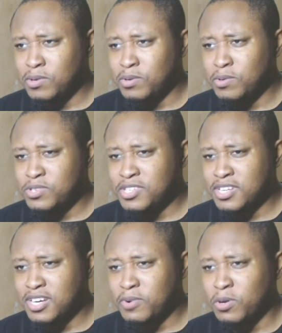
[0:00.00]
Oh, and I
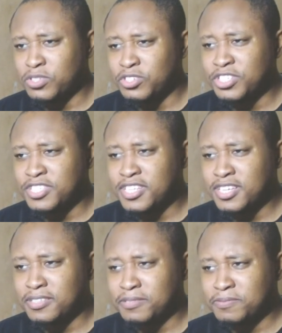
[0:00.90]
thought you were a
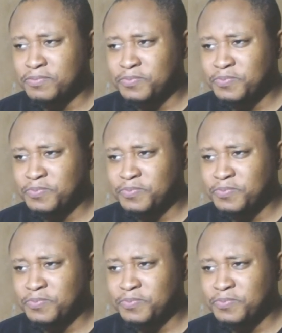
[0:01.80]
baddie.